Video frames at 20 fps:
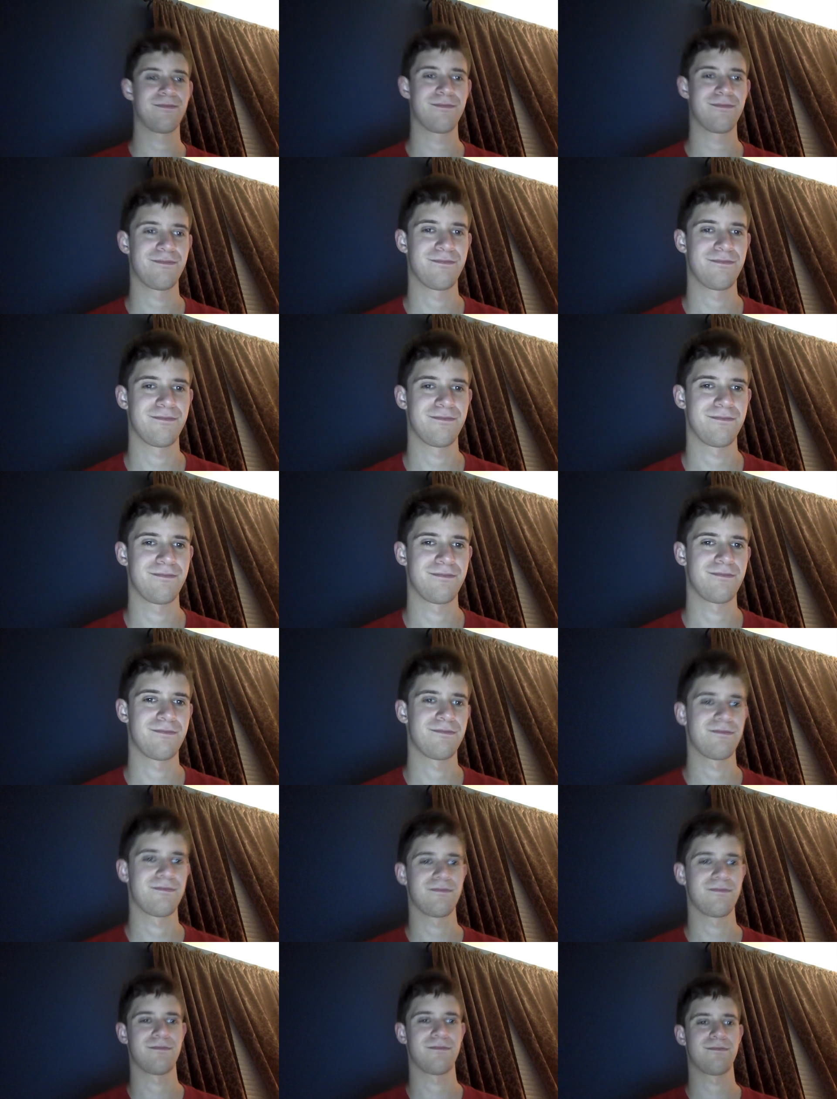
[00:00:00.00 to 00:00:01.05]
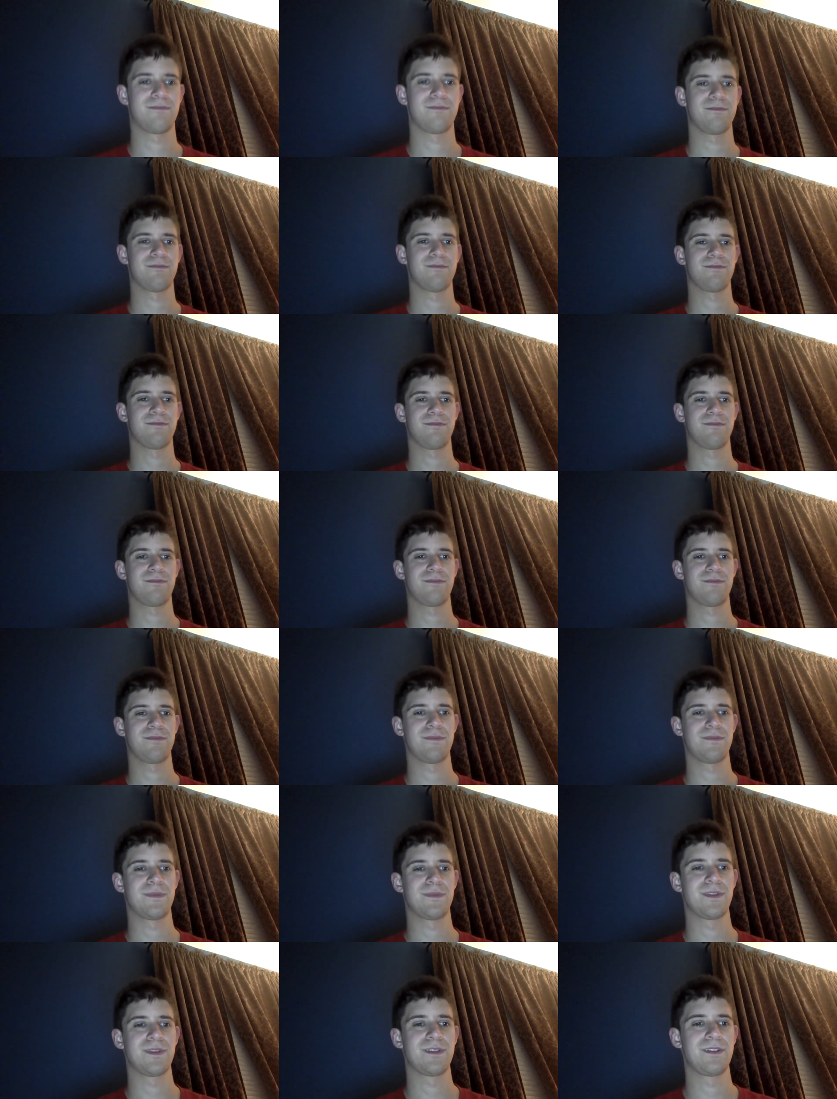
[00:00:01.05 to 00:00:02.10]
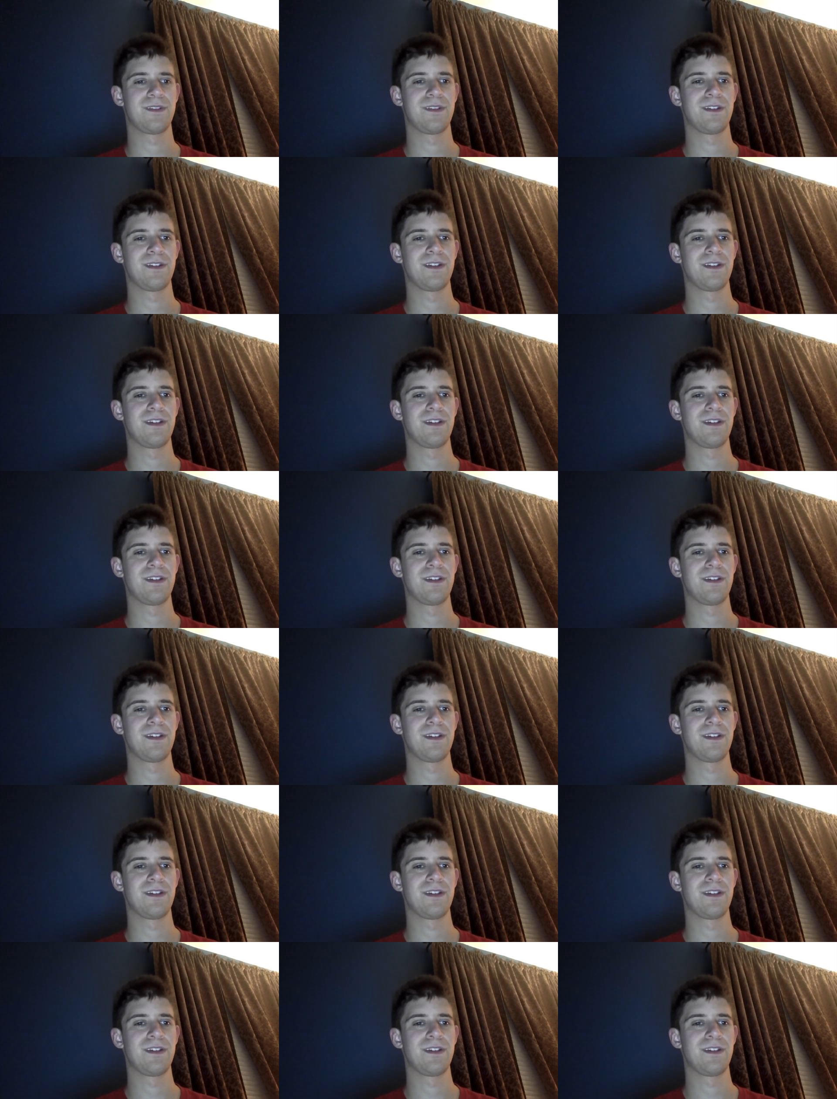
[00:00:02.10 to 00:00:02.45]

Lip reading: Nothing is said.